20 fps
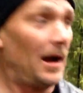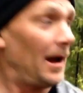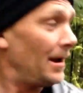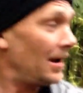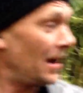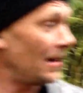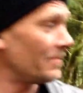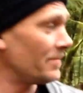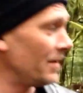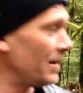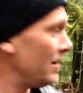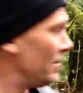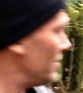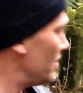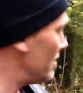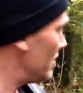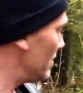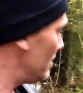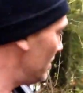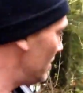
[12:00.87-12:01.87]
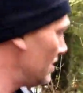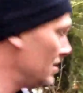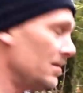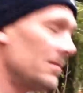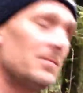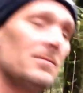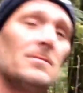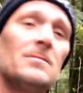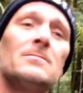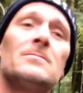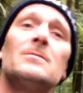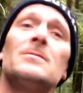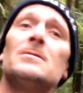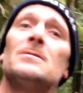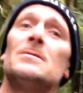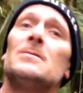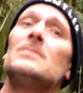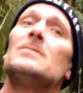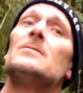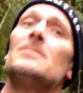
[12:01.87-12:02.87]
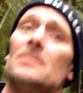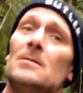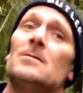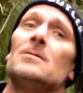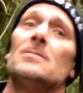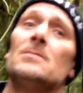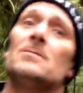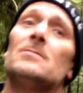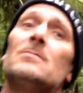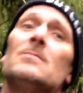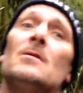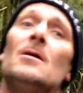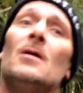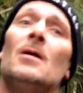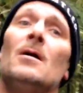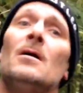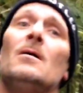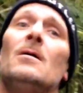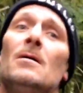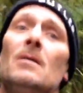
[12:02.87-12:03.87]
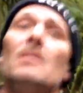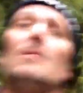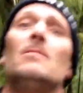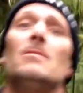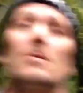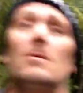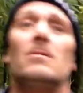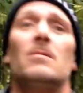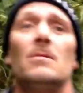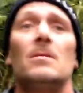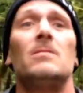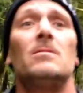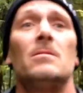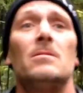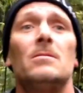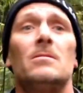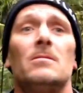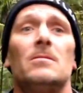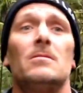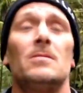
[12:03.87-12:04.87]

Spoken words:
Plus, you know what? Even if you came here and the parking lot was full.